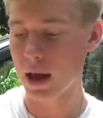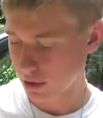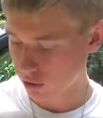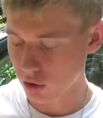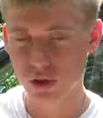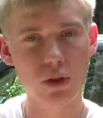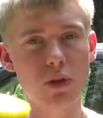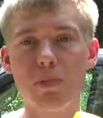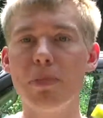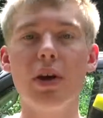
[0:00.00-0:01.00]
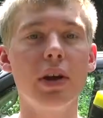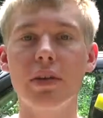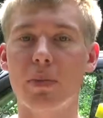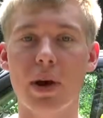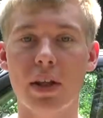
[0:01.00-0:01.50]
There's a million
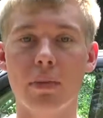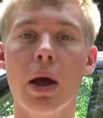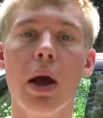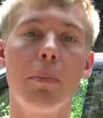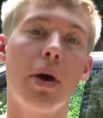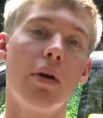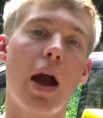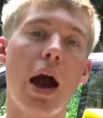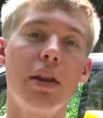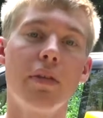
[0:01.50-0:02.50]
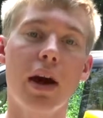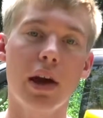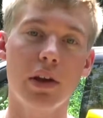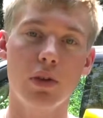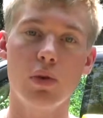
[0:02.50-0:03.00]
different brands of them, but I'd
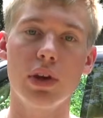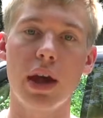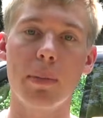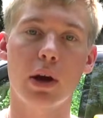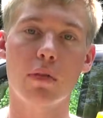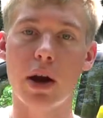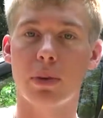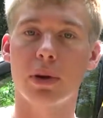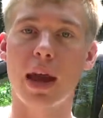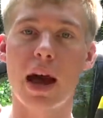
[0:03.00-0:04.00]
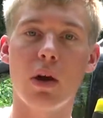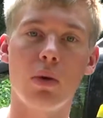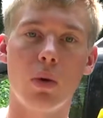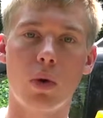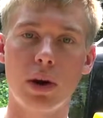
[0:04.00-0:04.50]
advise using a microfiber towel
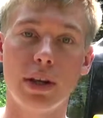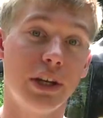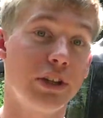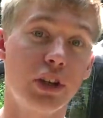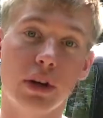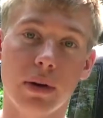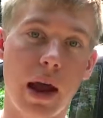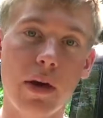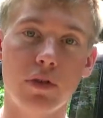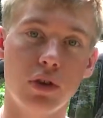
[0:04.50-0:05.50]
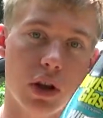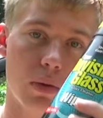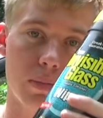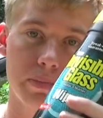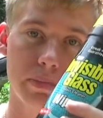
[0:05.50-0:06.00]
or a t-shirt after you're done
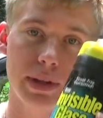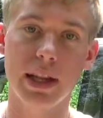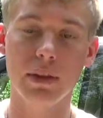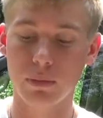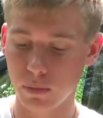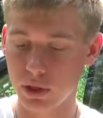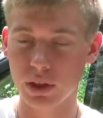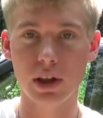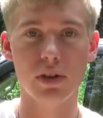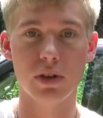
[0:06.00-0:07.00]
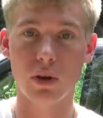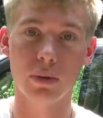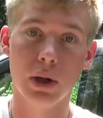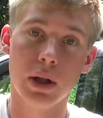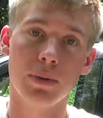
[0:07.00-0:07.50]
cleaning with these, so
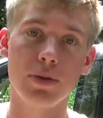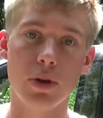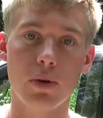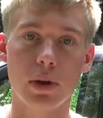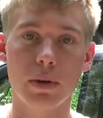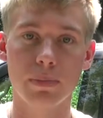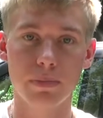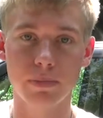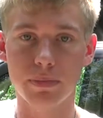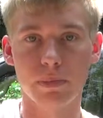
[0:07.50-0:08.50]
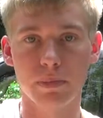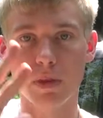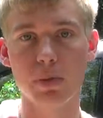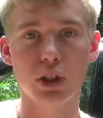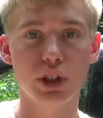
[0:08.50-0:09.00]
there's no like
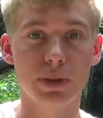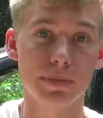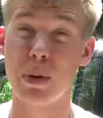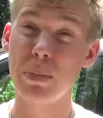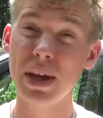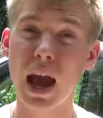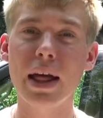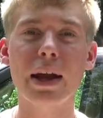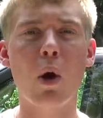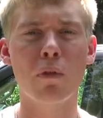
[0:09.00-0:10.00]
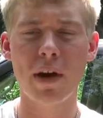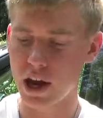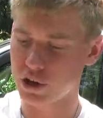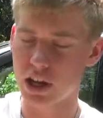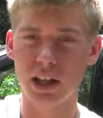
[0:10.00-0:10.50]
smudges. But me, I like
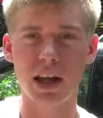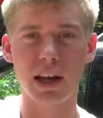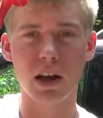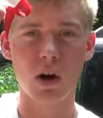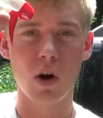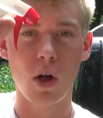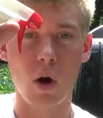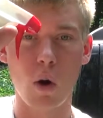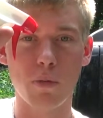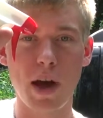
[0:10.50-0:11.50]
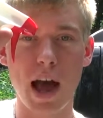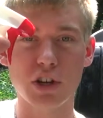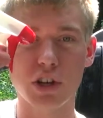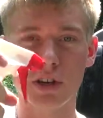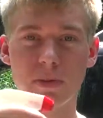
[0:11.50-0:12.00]
old-fashioned. I like
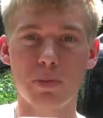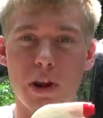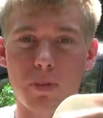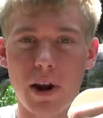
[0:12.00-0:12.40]
old-fashioned spray